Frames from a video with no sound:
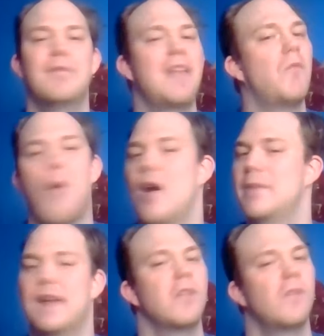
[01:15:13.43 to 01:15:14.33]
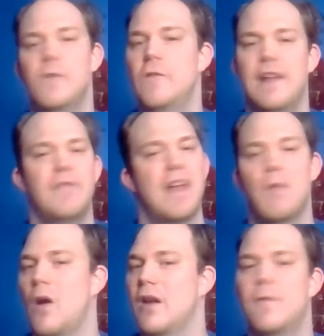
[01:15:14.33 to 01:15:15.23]
They want to be included. They
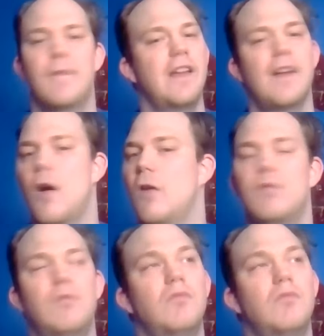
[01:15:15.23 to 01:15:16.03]
want to feel